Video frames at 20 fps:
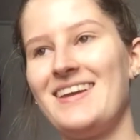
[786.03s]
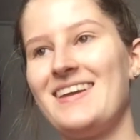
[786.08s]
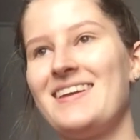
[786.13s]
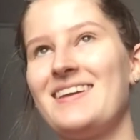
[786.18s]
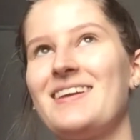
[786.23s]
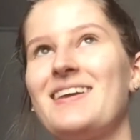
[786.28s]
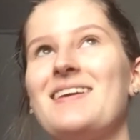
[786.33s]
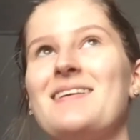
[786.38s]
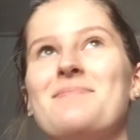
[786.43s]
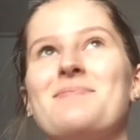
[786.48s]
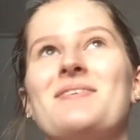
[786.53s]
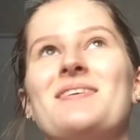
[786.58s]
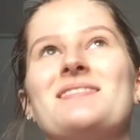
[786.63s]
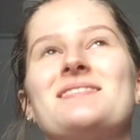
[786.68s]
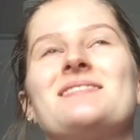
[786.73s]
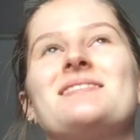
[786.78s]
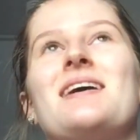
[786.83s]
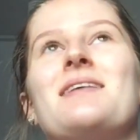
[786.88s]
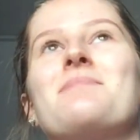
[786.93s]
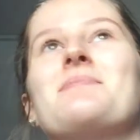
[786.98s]
keep the
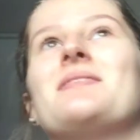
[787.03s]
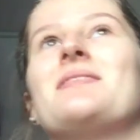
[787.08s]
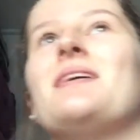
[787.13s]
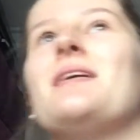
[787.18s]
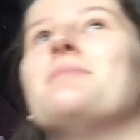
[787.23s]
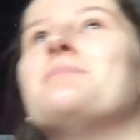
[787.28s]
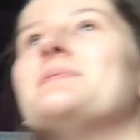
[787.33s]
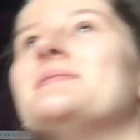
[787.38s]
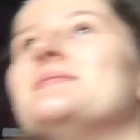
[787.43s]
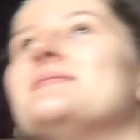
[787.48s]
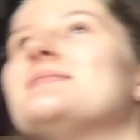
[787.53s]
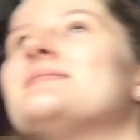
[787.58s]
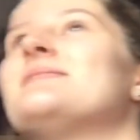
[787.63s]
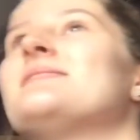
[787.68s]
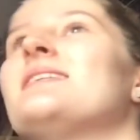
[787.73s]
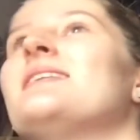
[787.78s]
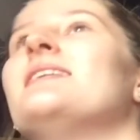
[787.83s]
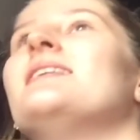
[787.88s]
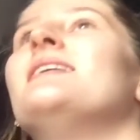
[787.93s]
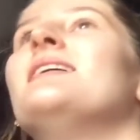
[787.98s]
excitement up. Is
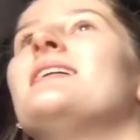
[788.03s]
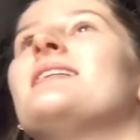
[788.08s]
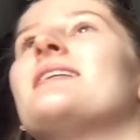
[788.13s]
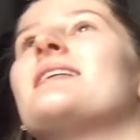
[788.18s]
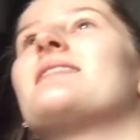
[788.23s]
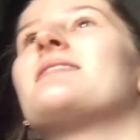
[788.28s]
like,